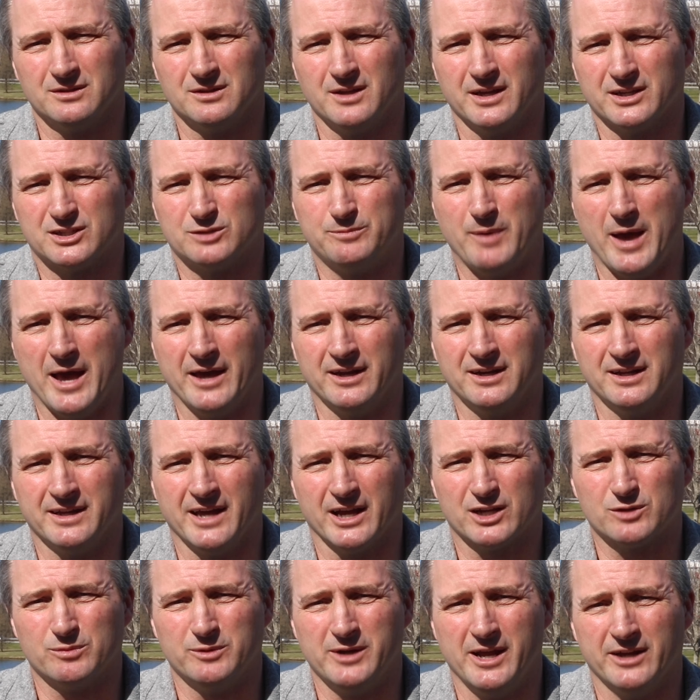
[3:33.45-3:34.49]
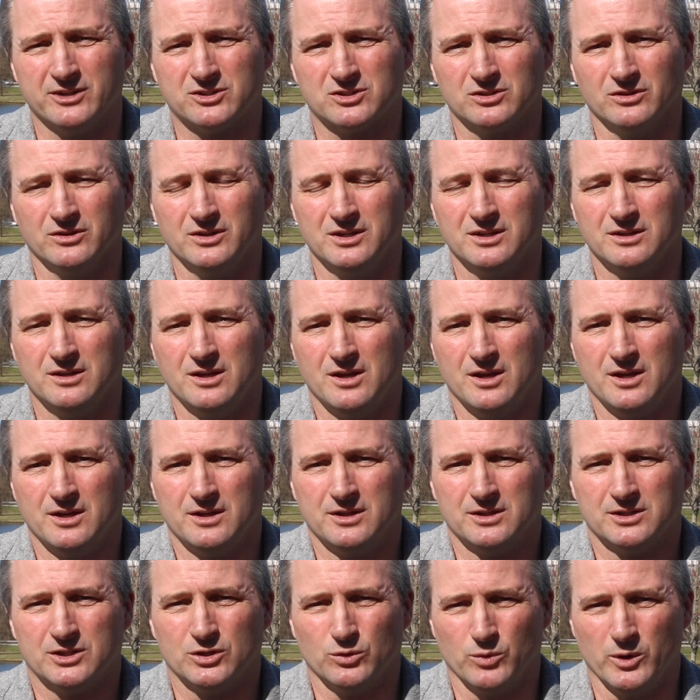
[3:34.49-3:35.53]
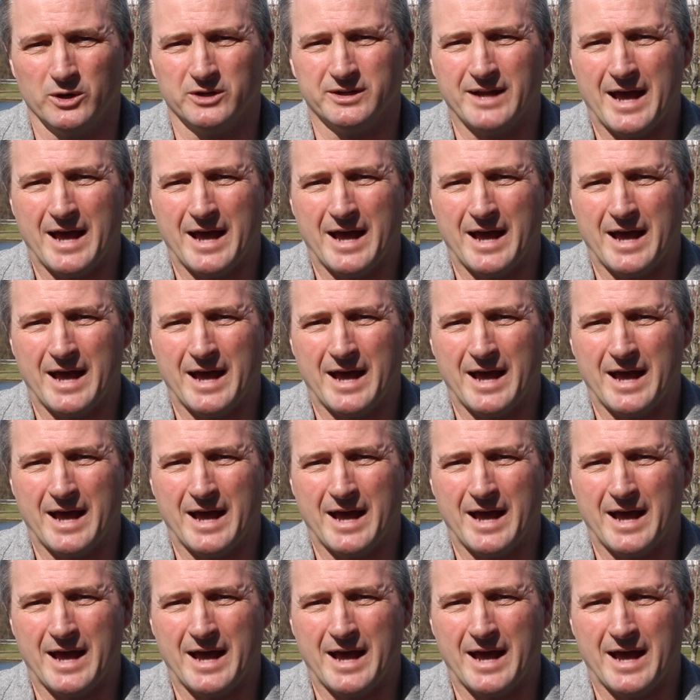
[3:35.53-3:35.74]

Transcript: expanding exponentially to where